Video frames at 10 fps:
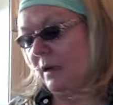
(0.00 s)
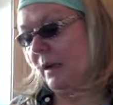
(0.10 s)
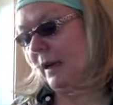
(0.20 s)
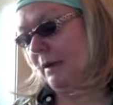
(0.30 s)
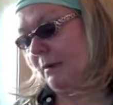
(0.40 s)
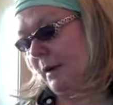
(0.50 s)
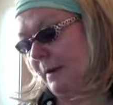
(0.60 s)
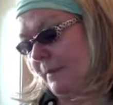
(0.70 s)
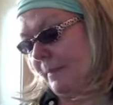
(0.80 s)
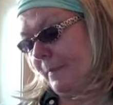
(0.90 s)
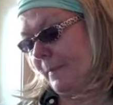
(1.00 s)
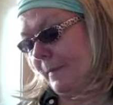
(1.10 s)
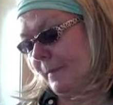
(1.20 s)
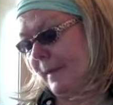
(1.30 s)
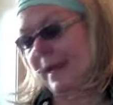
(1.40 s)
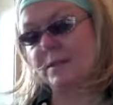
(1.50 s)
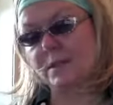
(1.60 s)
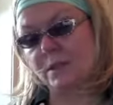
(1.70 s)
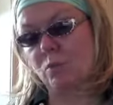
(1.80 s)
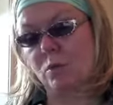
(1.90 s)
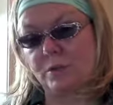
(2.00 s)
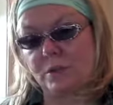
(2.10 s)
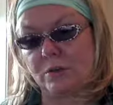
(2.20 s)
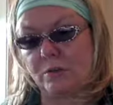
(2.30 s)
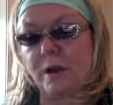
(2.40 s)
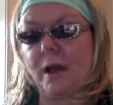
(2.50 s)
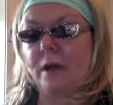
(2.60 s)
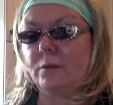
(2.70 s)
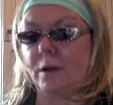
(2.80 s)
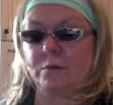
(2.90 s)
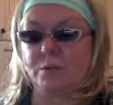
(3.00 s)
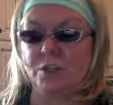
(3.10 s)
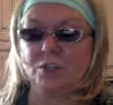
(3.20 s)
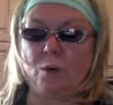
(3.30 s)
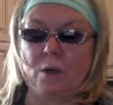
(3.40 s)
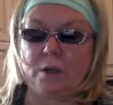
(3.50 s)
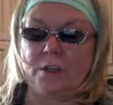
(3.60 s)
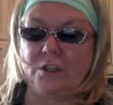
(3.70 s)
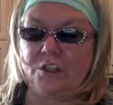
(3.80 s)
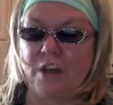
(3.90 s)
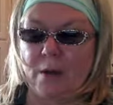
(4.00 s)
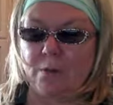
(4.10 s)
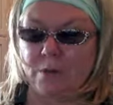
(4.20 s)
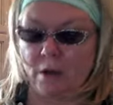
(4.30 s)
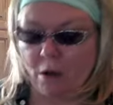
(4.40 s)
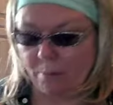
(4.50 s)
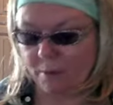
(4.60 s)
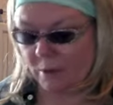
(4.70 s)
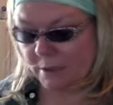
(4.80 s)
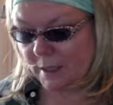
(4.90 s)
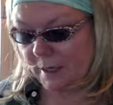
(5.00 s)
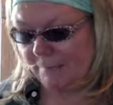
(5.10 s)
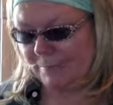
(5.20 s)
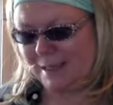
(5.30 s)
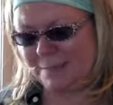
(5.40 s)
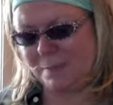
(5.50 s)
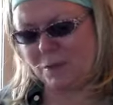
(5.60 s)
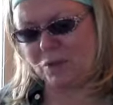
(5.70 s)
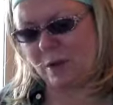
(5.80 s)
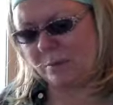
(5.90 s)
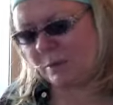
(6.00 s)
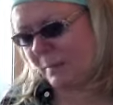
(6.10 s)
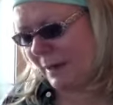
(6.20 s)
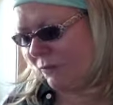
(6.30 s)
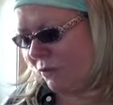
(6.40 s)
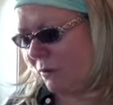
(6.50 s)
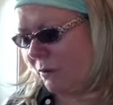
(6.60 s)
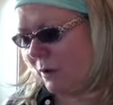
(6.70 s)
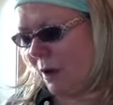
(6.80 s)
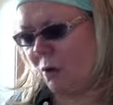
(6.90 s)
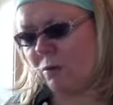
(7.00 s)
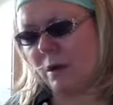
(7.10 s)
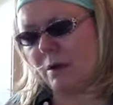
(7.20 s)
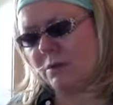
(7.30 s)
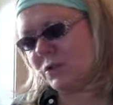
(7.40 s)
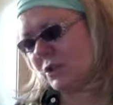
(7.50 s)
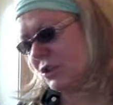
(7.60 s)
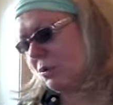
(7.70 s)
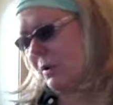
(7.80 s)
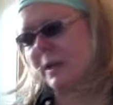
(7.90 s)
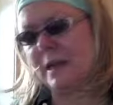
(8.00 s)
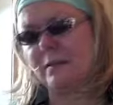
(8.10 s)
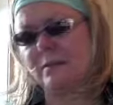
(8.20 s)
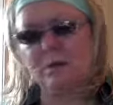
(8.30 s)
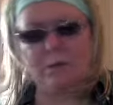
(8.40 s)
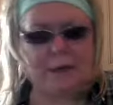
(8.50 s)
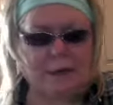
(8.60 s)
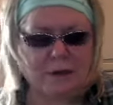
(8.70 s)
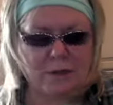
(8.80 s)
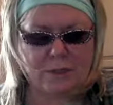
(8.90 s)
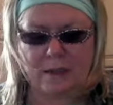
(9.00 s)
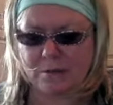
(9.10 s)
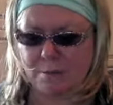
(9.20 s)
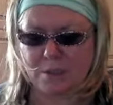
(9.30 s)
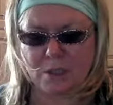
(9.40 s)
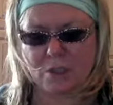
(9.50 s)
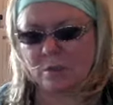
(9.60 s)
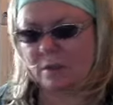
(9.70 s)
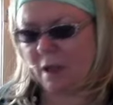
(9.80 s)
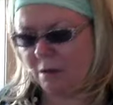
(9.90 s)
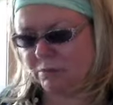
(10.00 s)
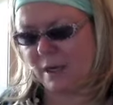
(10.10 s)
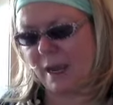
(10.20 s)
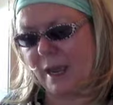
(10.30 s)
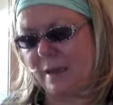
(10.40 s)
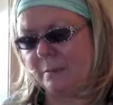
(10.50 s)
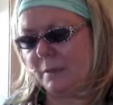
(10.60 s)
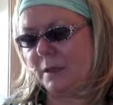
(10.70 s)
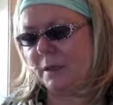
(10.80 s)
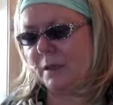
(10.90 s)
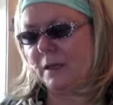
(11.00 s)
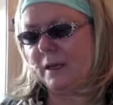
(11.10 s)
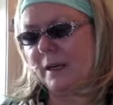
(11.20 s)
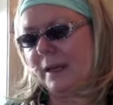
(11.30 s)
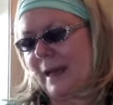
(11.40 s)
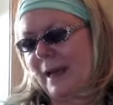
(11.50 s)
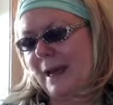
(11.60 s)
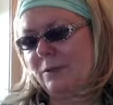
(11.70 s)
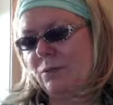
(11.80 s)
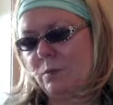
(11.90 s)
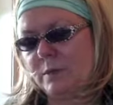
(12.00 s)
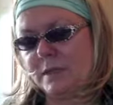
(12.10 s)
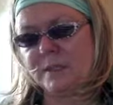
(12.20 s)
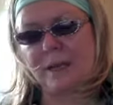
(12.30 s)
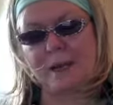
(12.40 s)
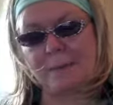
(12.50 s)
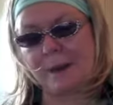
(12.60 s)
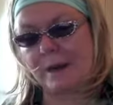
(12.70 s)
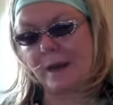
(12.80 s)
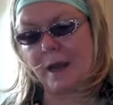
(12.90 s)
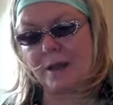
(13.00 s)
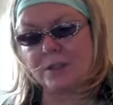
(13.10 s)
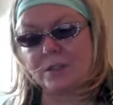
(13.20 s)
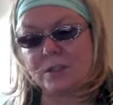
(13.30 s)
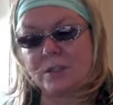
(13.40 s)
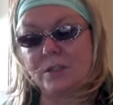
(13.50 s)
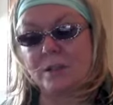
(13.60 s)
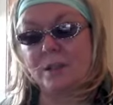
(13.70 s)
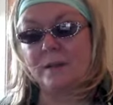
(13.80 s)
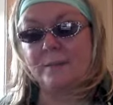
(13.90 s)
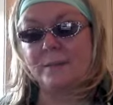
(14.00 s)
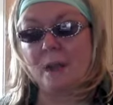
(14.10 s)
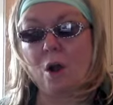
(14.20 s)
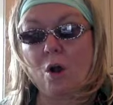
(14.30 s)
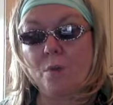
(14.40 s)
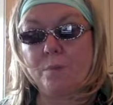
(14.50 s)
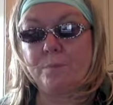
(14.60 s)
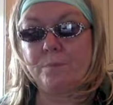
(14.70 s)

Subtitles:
Anyway, that's the one story I was just wanting to share with y'all, because it's been troubling me for, 20, 30 years now. It's been such a long time. I don't know what to say about it. I just hope,